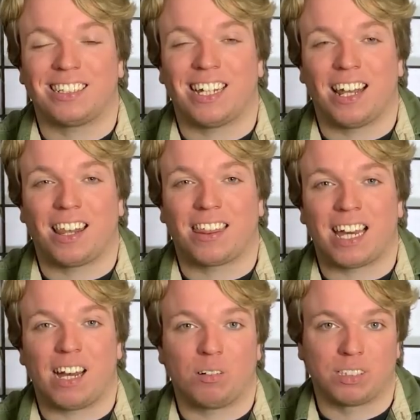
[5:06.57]
expensive
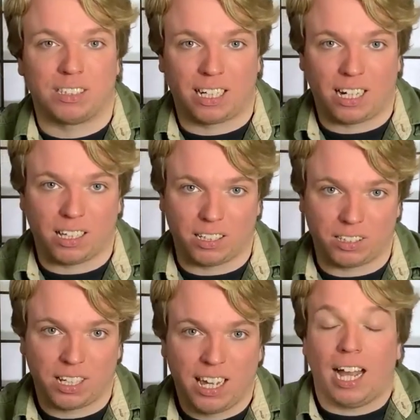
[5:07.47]
reptiles for
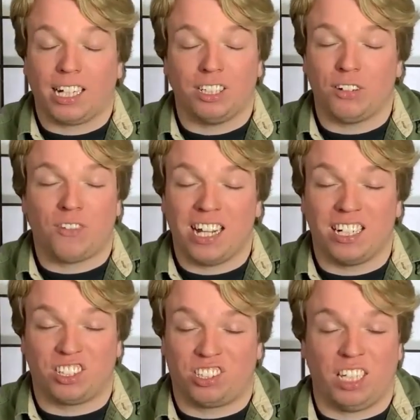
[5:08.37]
sale video.
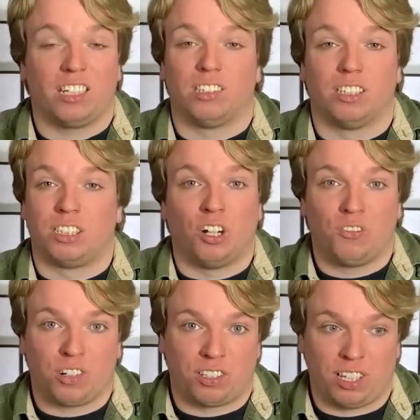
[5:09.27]
And all
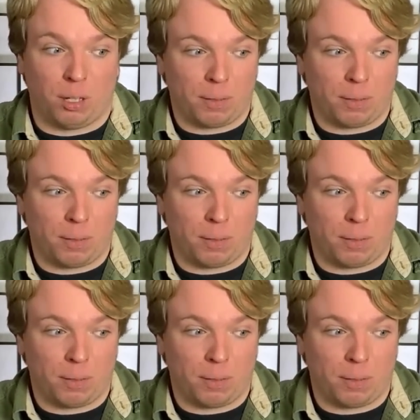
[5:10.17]
that started